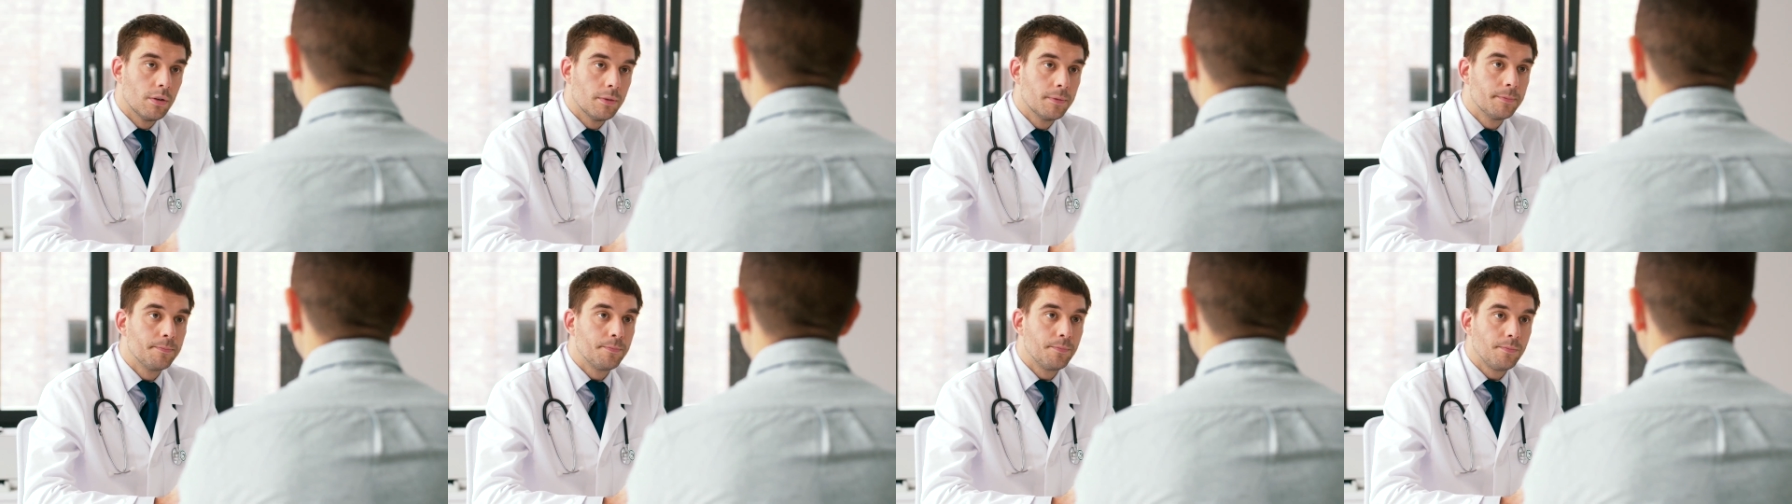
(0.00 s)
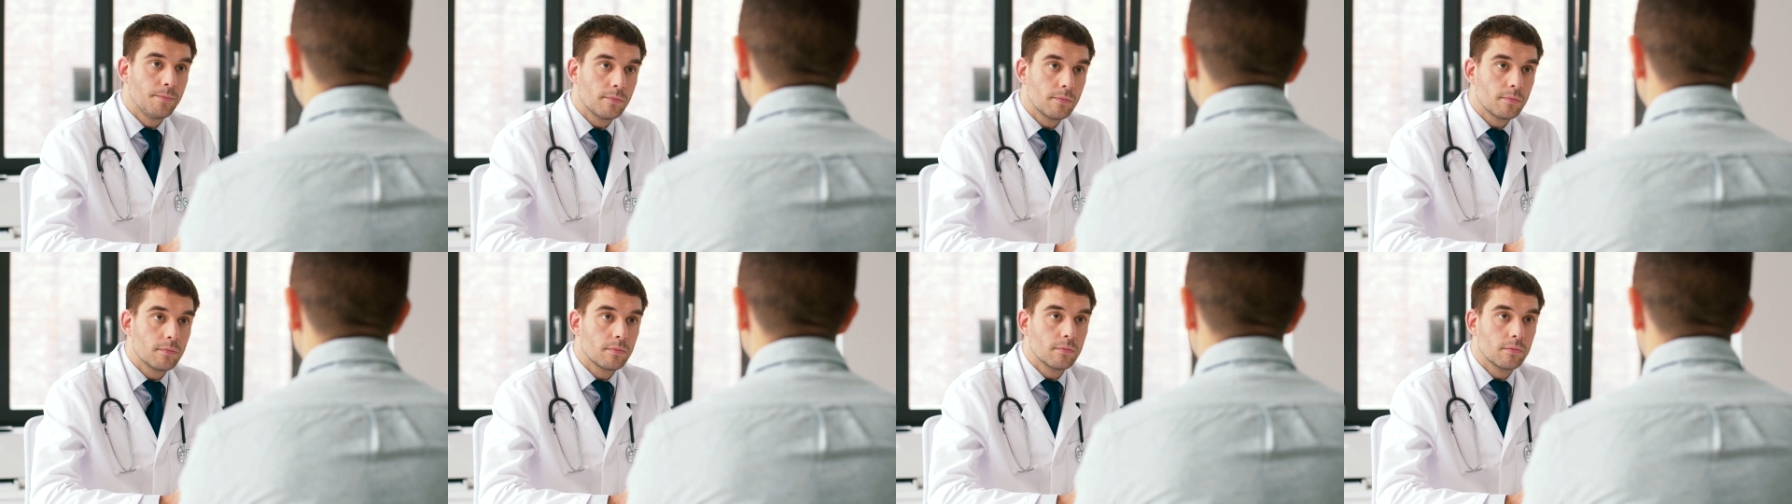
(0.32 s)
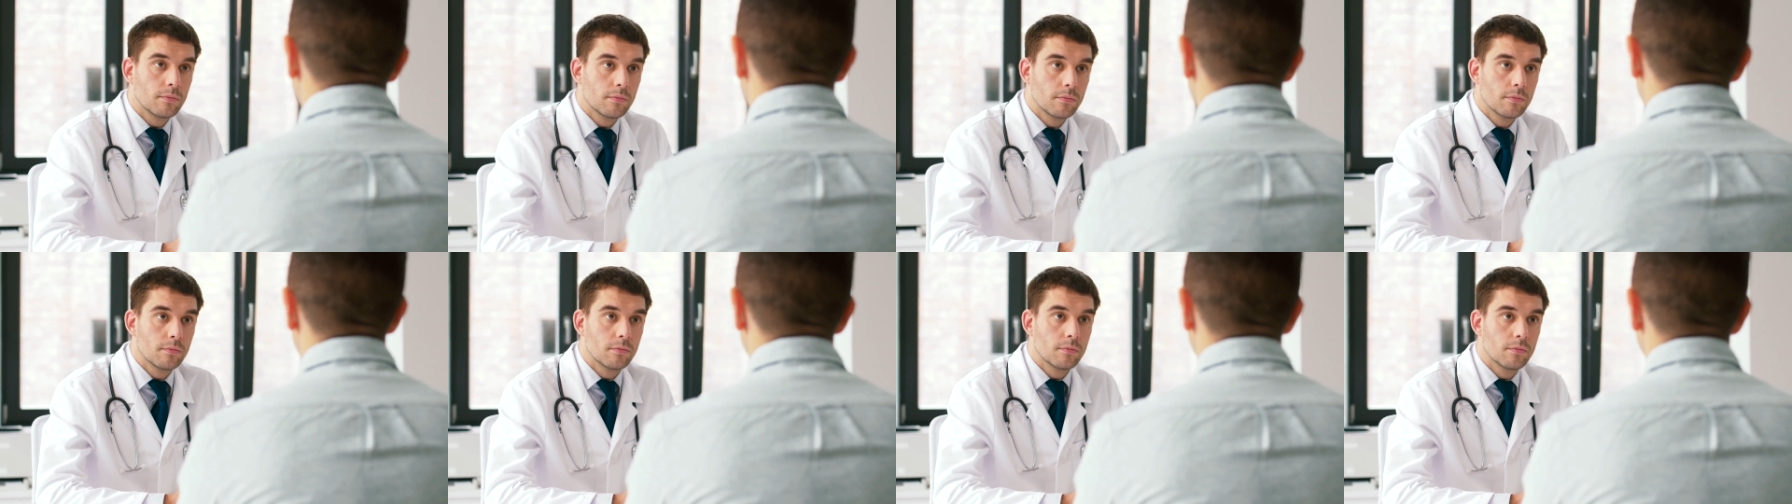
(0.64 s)
outcomes
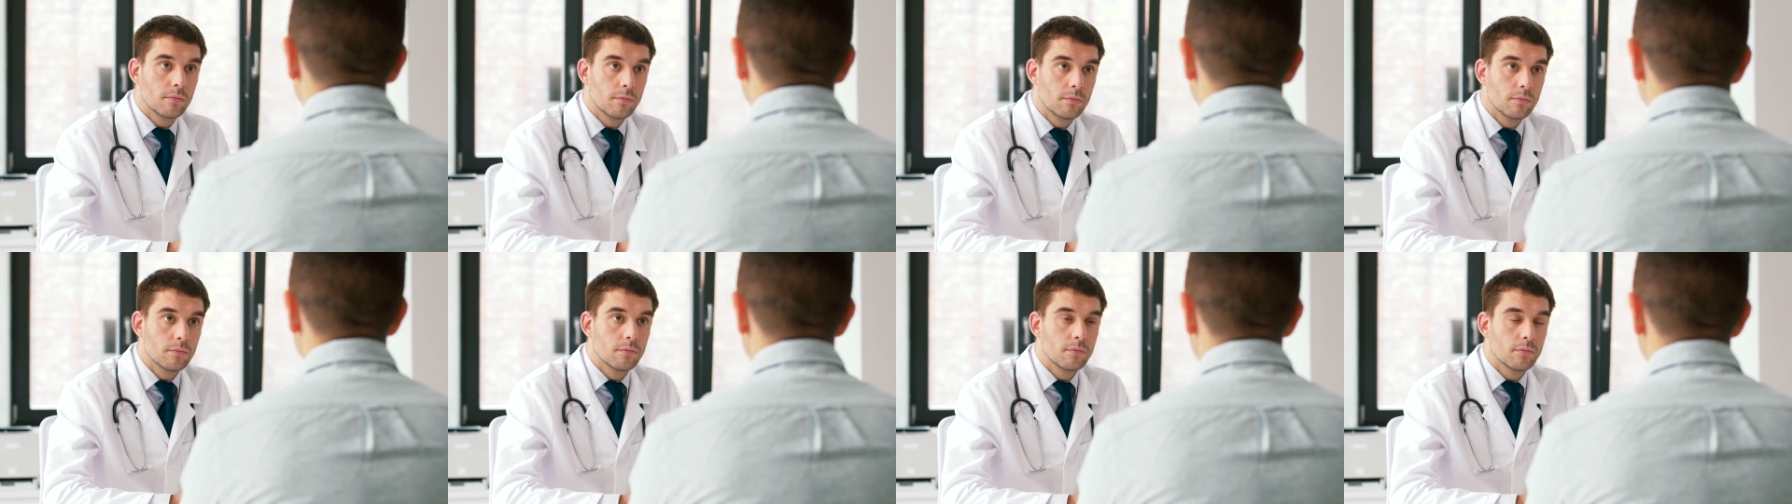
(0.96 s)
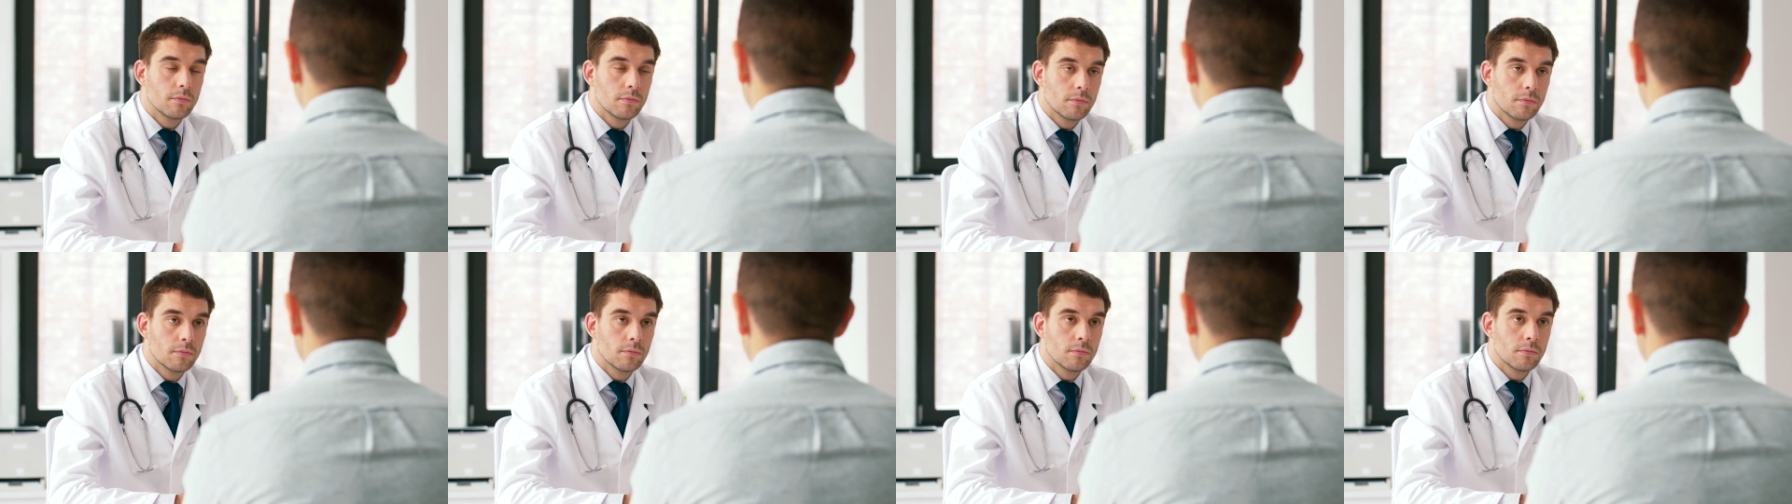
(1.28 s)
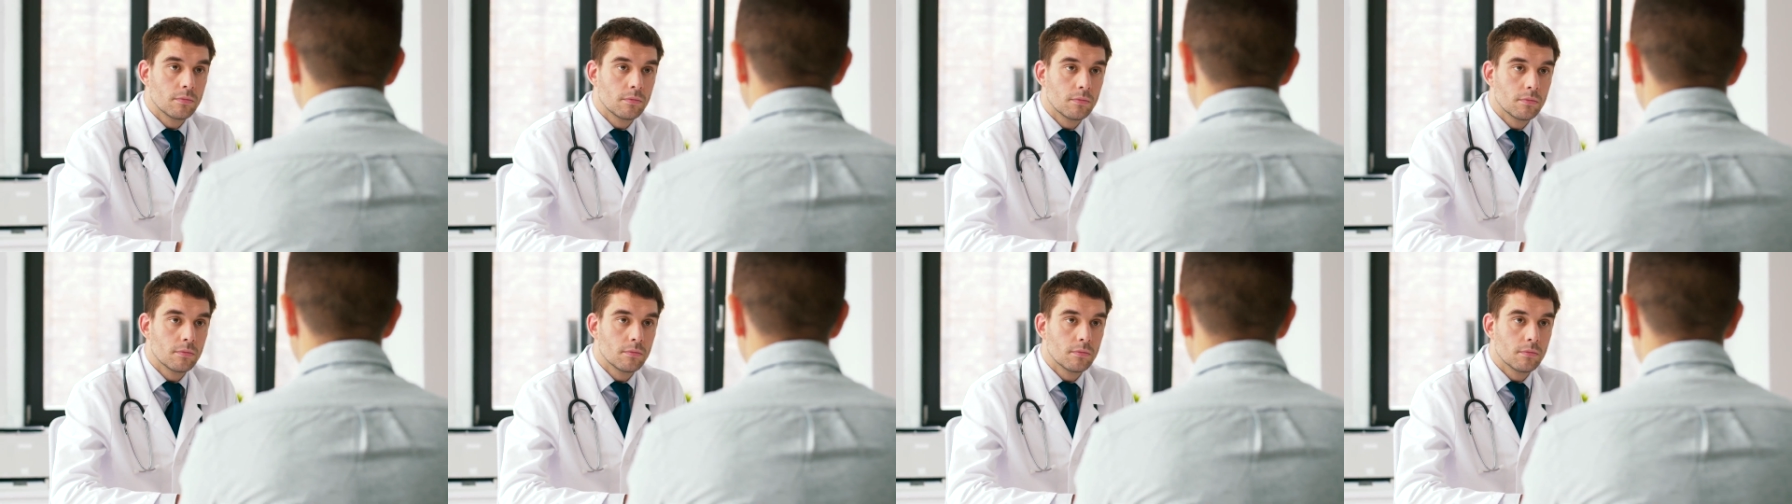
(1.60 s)
and fewer
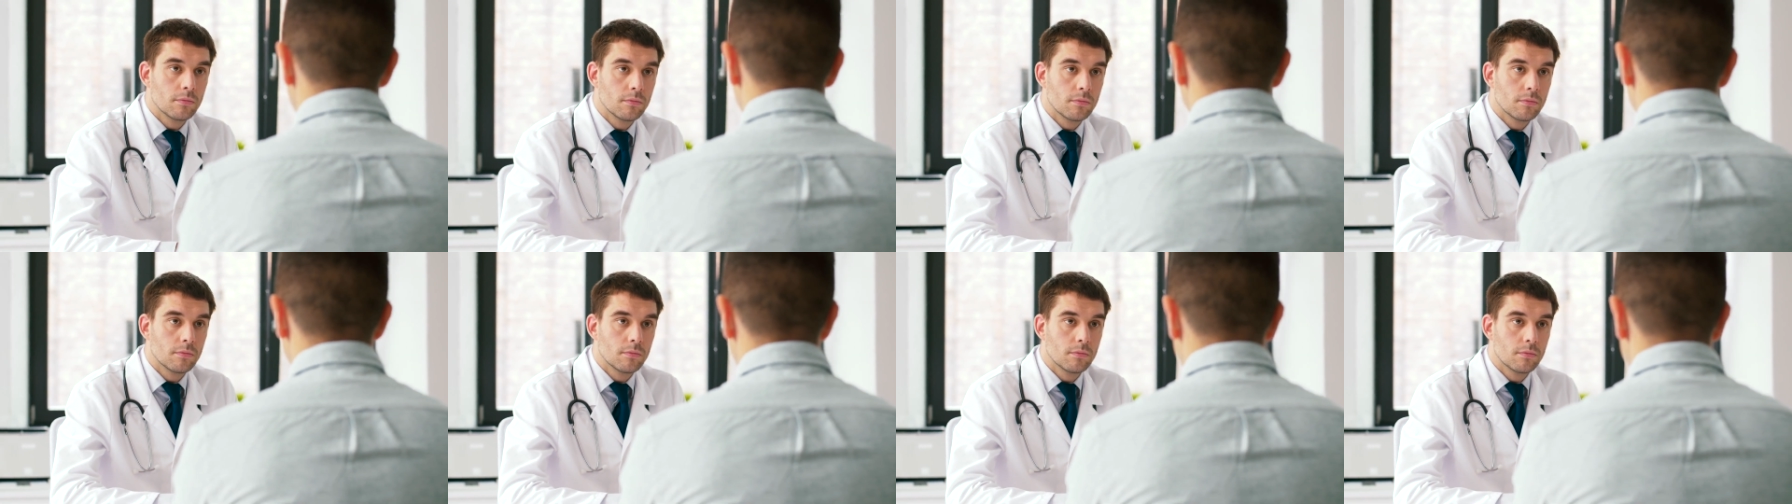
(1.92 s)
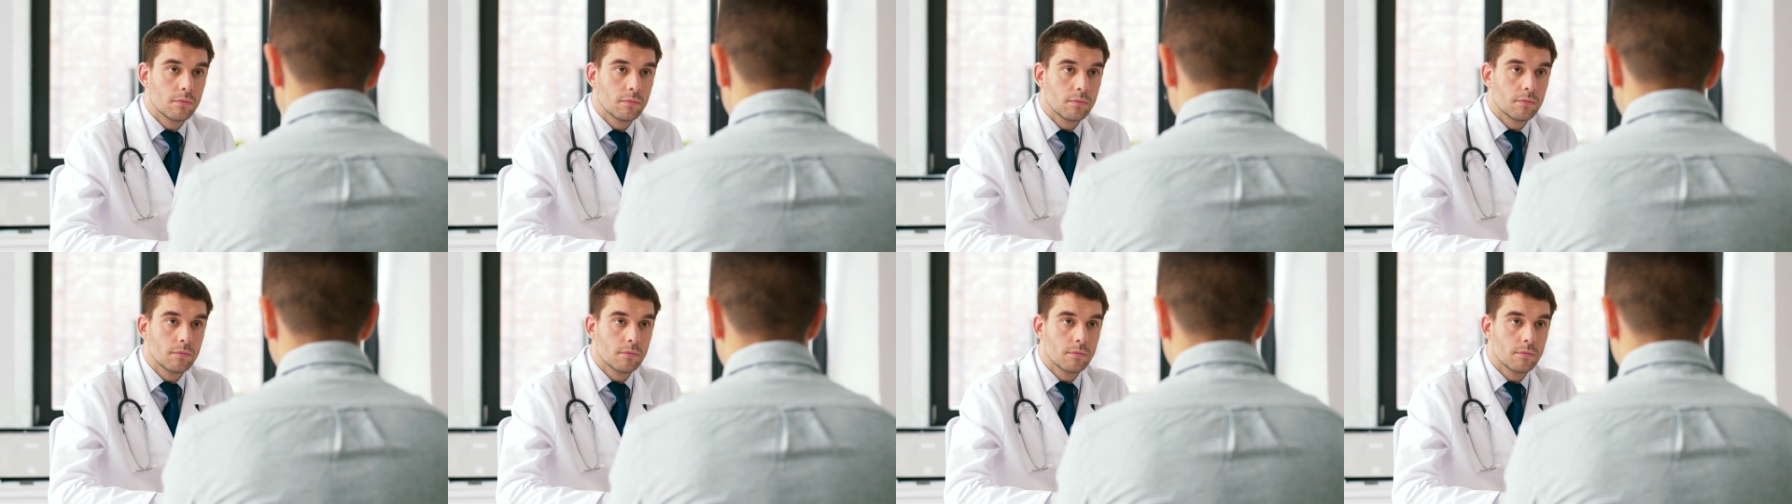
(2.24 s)
insurance delays.